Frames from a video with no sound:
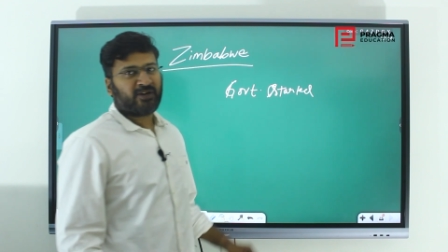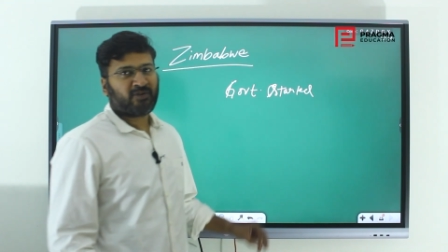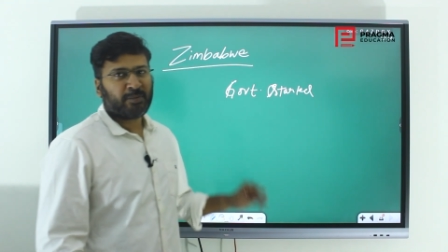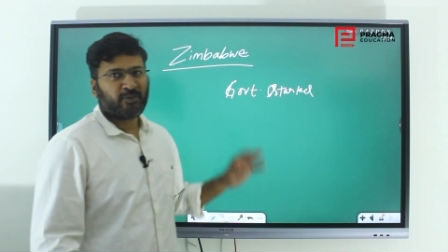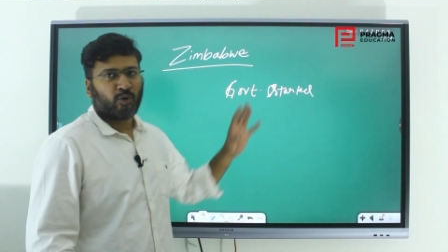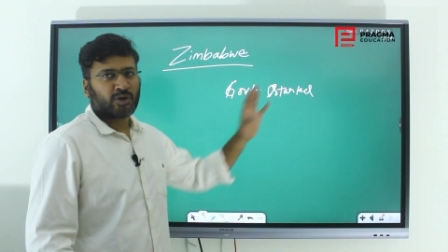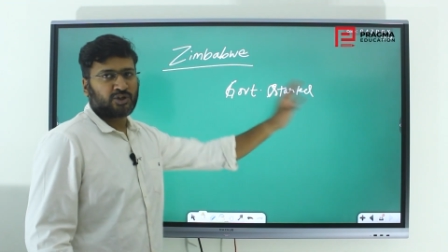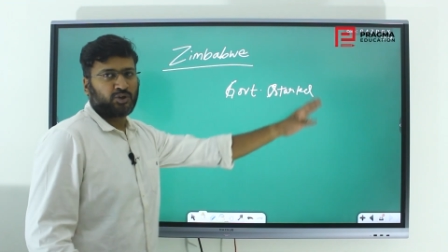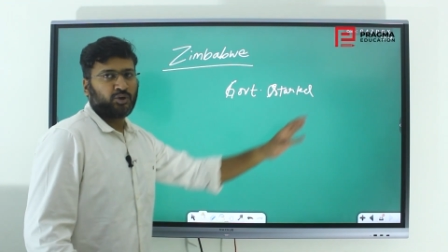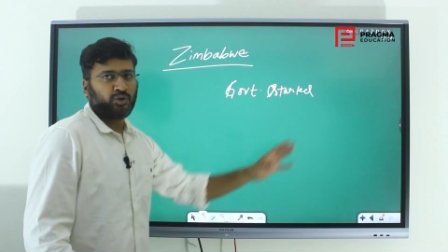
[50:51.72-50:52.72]
will be forced
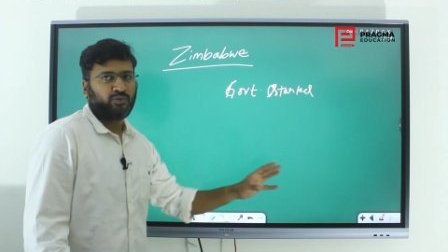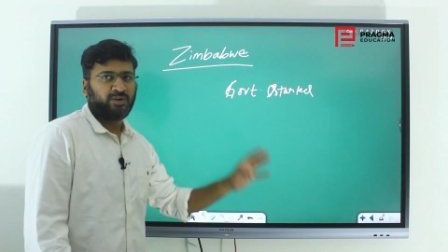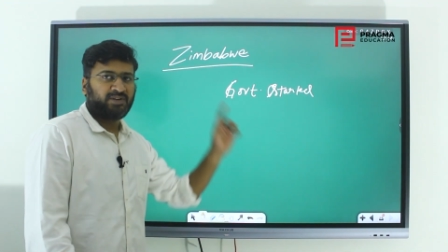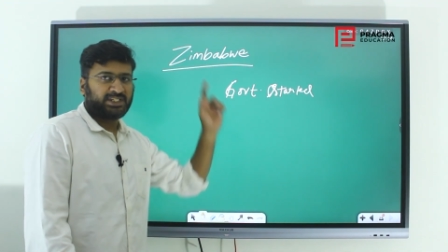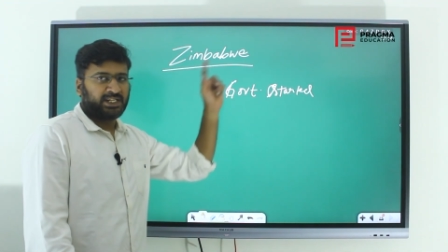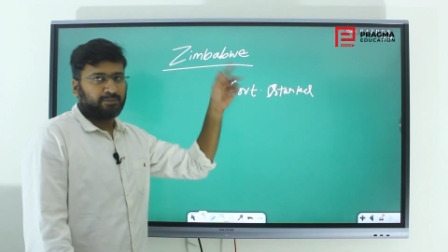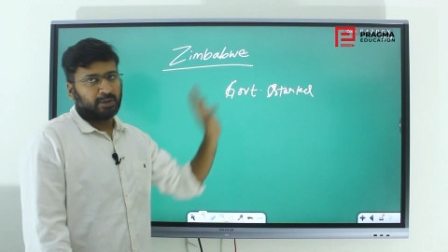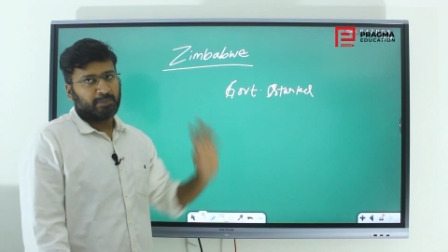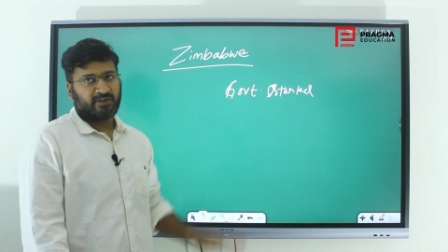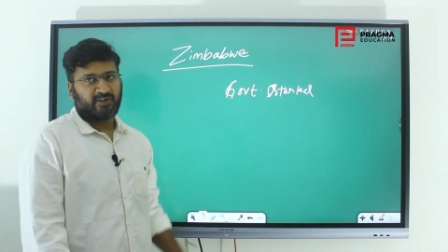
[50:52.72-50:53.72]
to do, we will see in
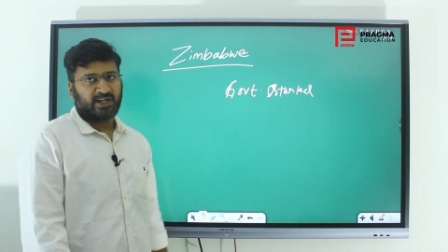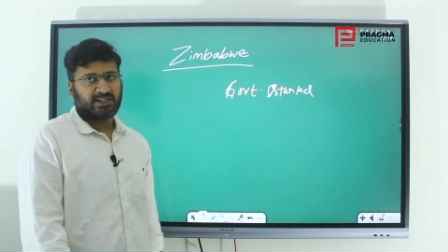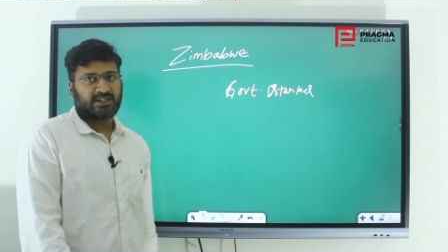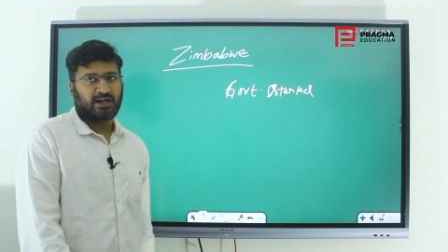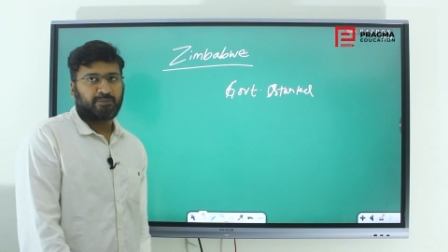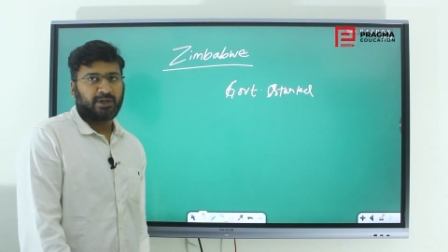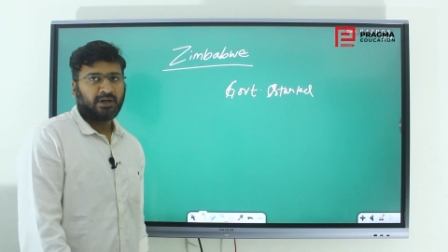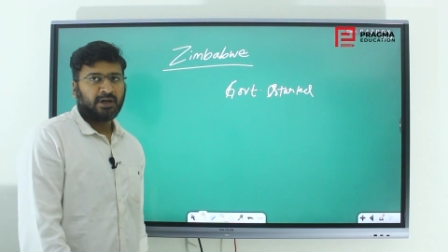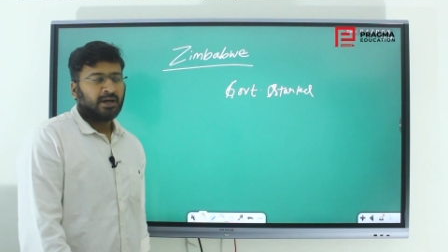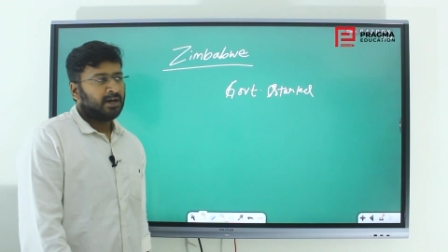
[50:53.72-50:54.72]
public finance chapter.